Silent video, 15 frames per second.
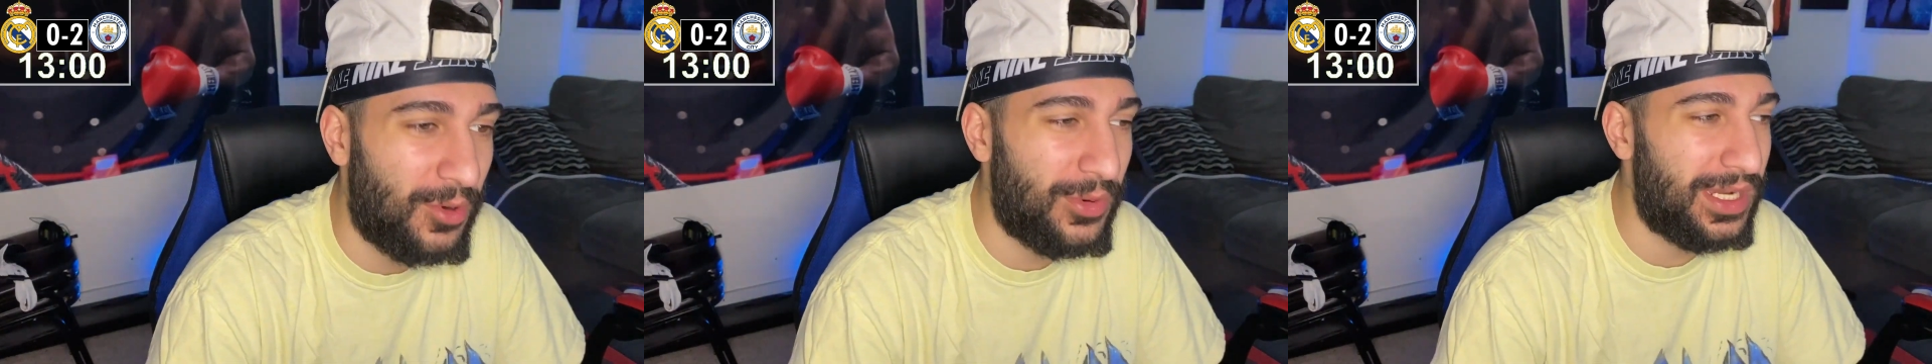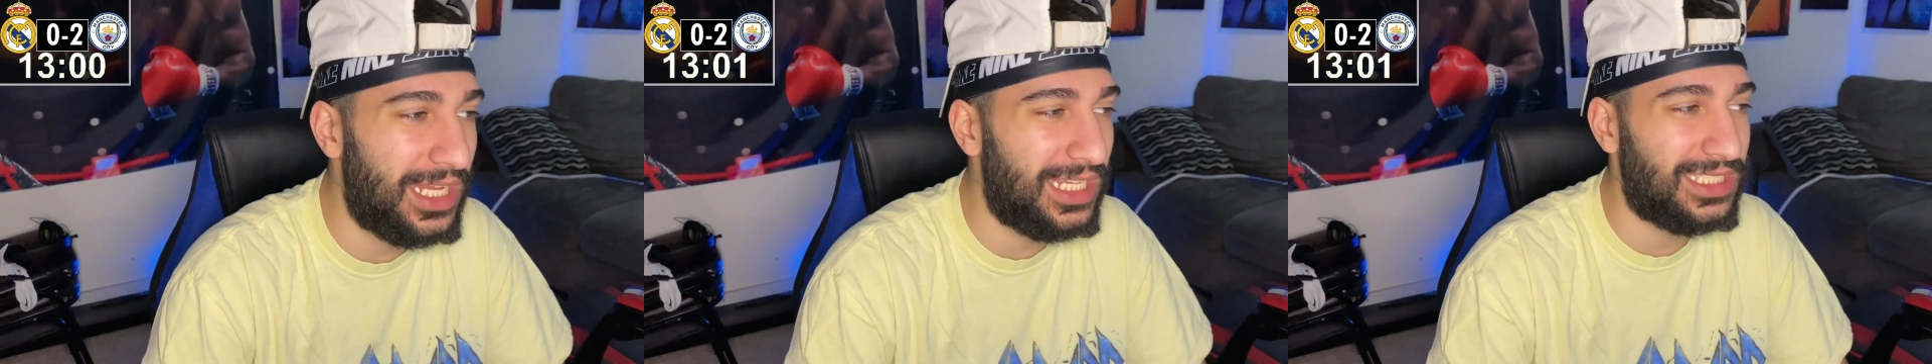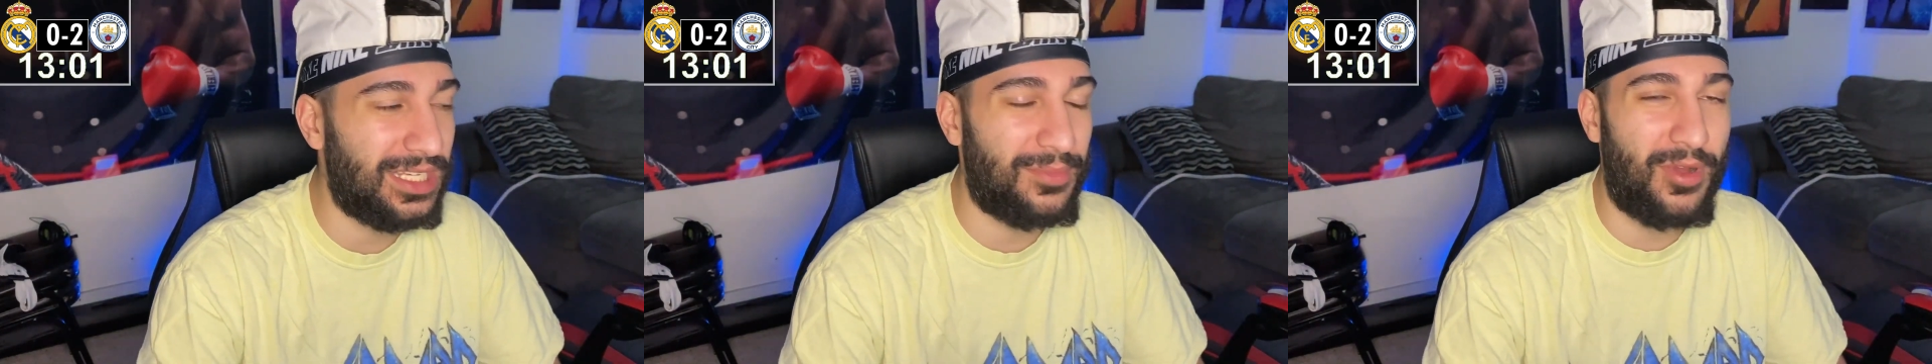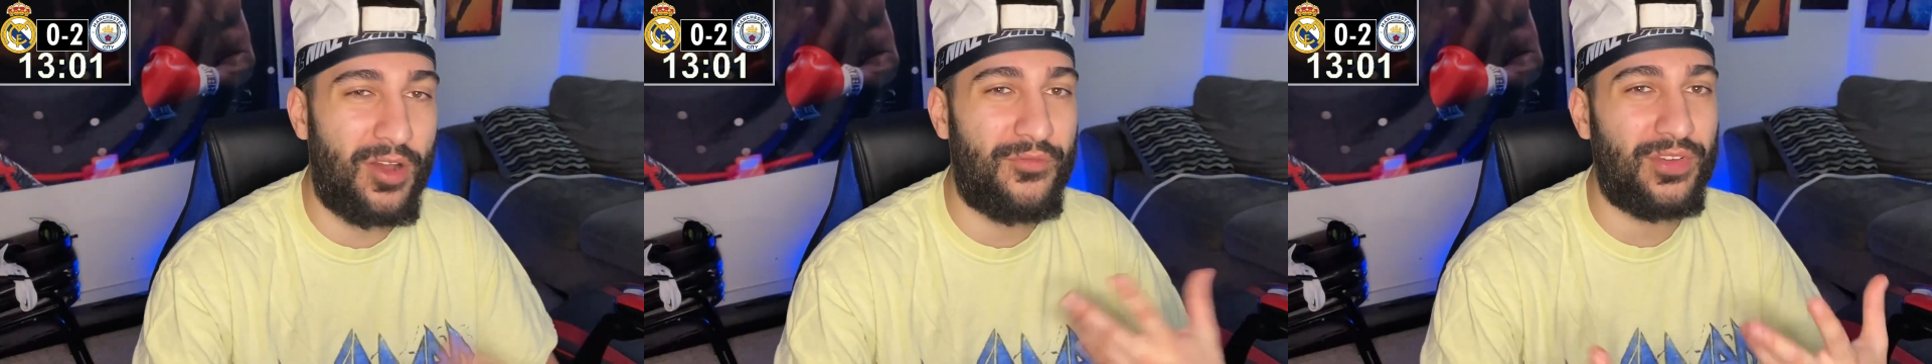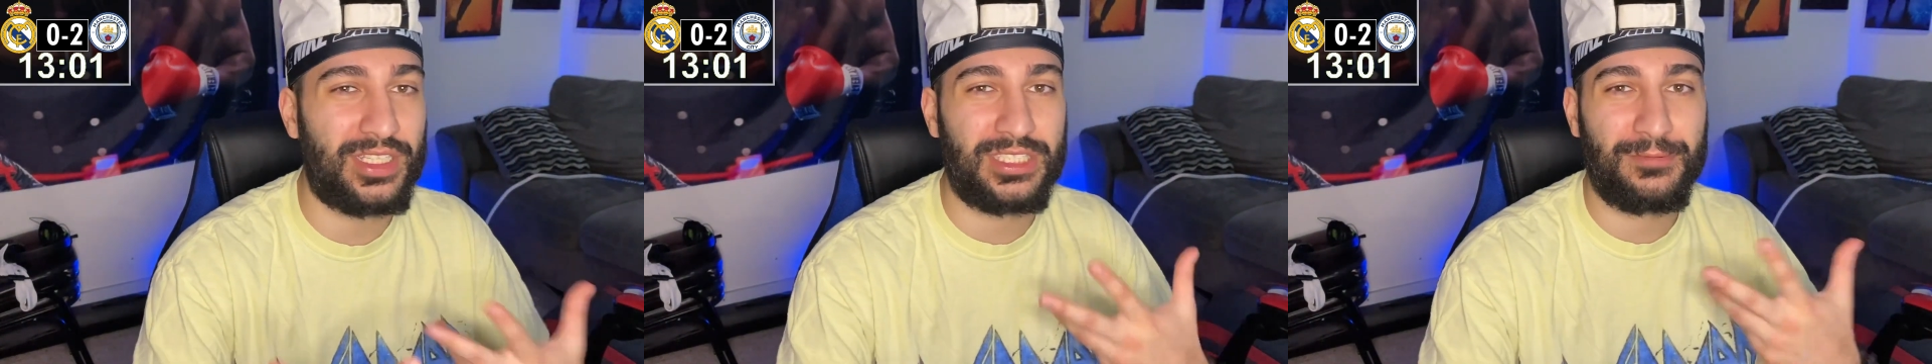But we need some
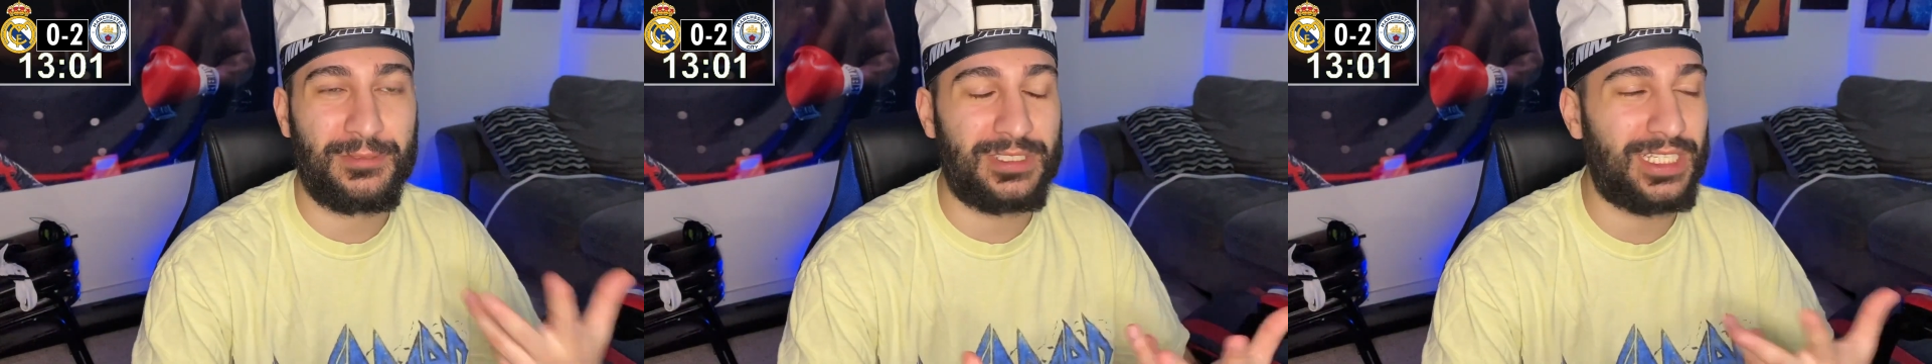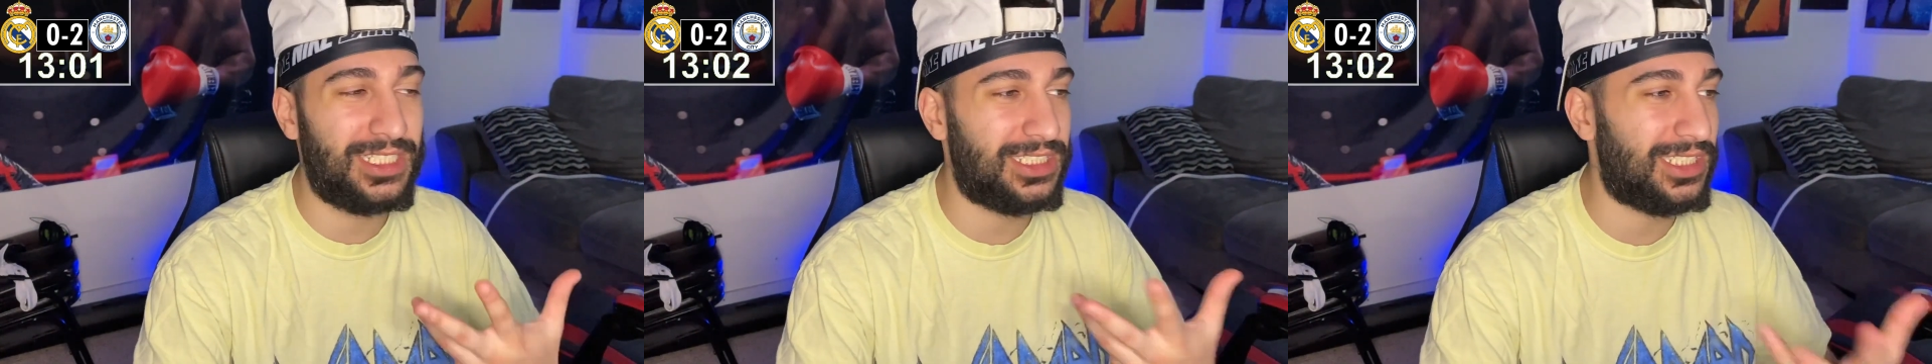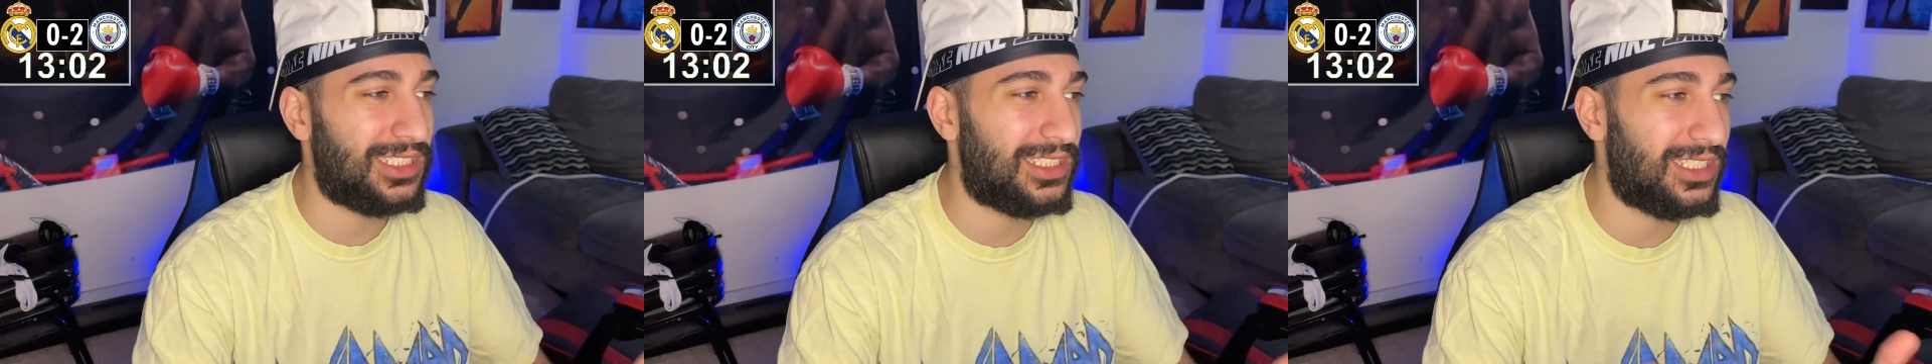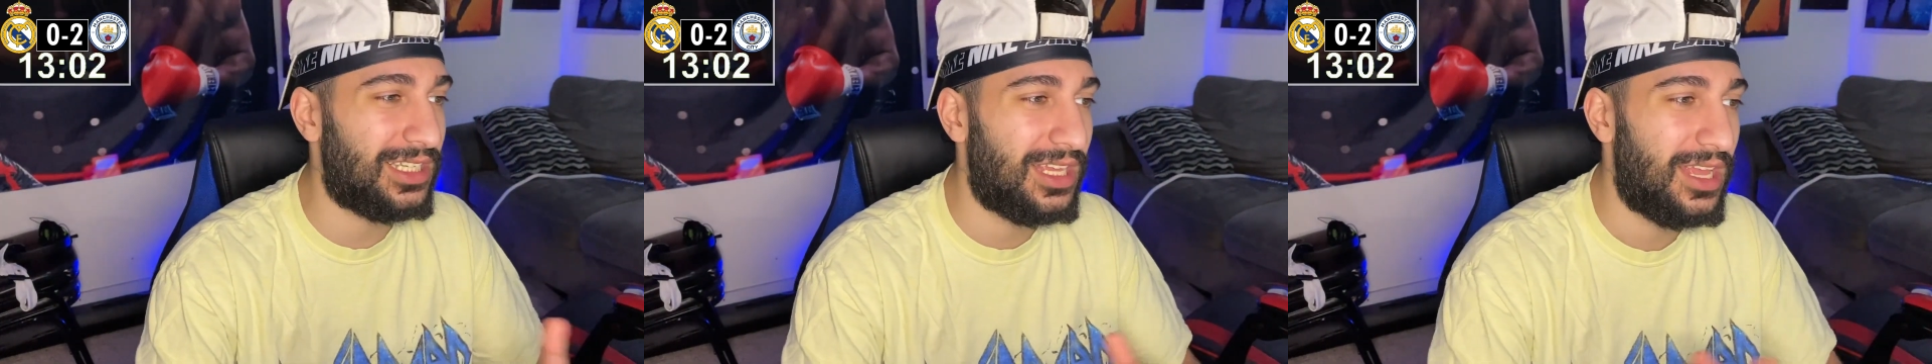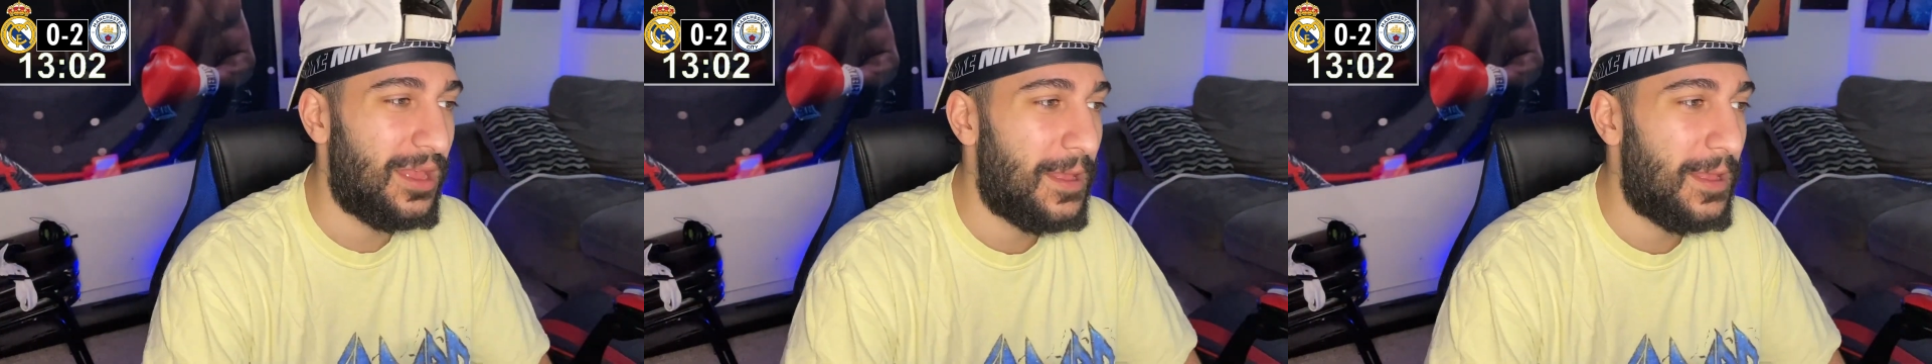offensive possessions.